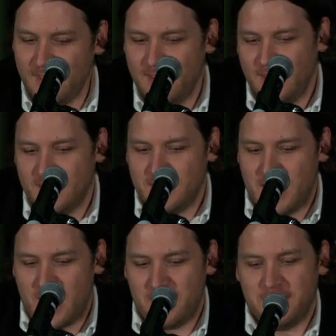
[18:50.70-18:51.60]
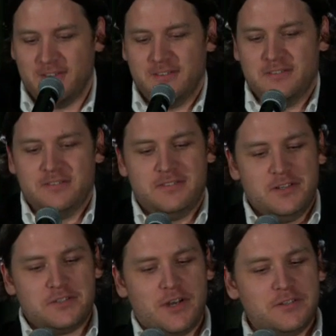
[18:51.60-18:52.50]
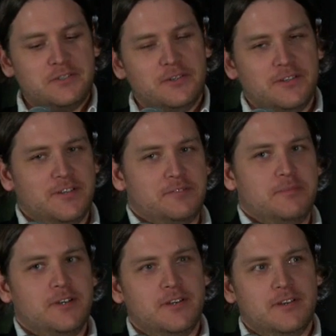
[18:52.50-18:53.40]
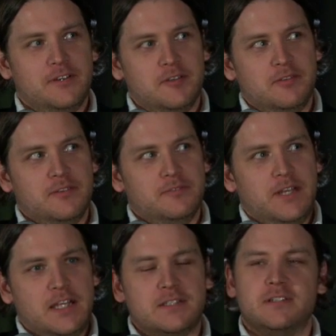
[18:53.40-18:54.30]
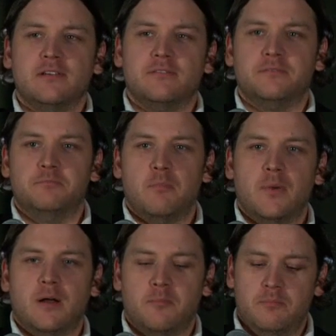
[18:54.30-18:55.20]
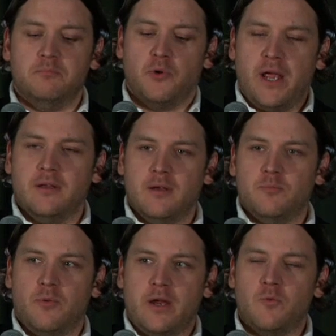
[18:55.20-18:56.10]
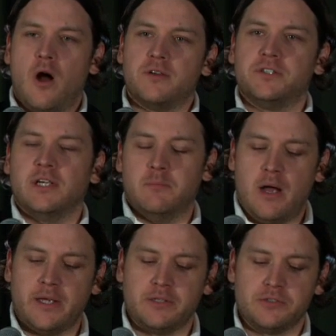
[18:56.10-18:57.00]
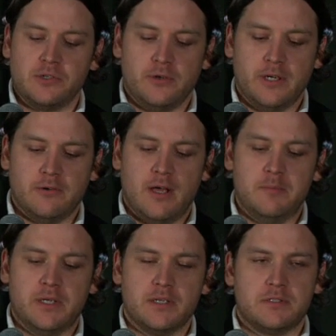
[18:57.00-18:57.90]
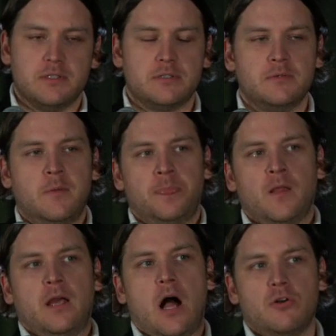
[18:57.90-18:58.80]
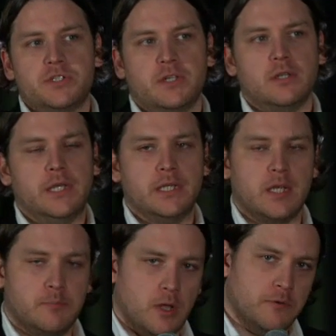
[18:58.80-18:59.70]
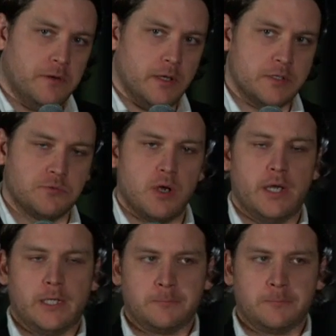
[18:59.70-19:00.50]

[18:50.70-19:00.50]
Now, there's also a hint of brainwashing and mind control here, right? Because this allergy clinic that Blofeld is running